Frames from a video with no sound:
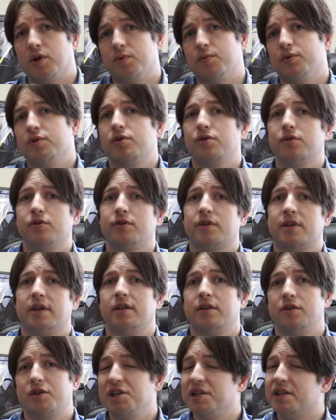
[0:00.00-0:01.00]
which was
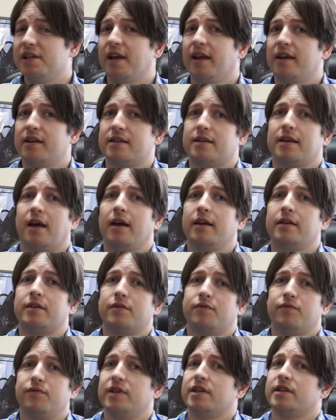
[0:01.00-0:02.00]
used in GTX
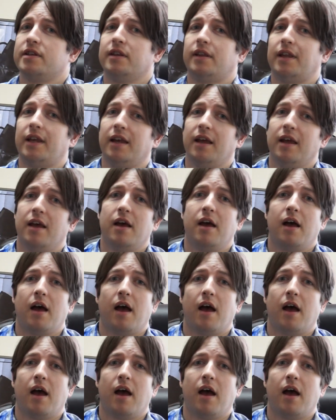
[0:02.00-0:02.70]
Titan recently,